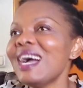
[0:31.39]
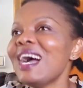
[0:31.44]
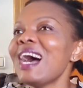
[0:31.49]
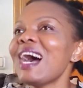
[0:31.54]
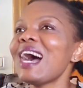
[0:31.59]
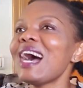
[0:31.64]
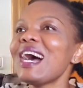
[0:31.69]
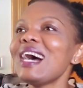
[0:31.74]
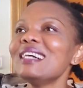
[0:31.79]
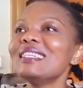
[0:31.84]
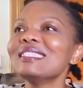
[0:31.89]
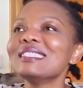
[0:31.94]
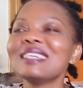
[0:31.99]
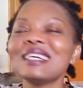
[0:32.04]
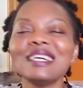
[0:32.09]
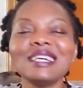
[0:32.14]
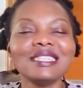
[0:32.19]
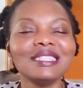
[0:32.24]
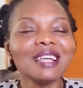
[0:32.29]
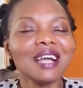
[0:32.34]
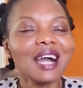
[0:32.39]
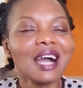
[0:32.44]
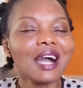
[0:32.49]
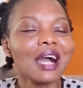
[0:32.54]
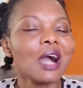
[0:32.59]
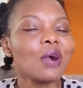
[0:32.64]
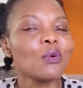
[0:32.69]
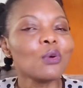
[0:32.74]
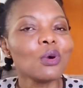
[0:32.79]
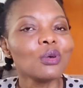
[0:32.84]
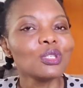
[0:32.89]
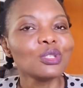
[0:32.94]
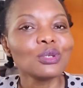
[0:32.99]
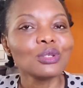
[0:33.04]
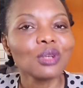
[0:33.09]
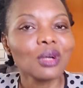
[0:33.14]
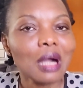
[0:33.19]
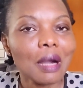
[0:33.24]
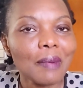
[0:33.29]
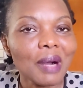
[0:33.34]
And yeah, I'll also
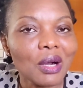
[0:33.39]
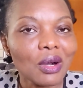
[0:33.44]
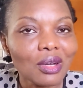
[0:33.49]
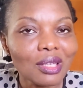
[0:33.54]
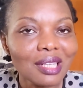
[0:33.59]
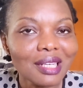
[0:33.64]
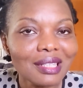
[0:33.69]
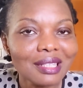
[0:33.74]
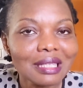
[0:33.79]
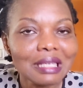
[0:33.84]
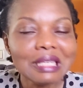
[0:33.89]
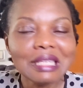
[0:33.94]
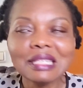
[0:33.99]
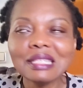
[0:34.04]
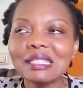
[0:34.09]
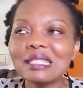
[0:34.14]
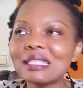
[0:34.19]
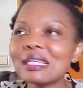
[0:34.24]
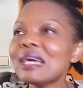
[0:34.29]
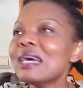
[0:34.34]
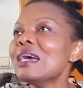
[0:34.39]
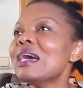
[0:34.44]
talk about other things.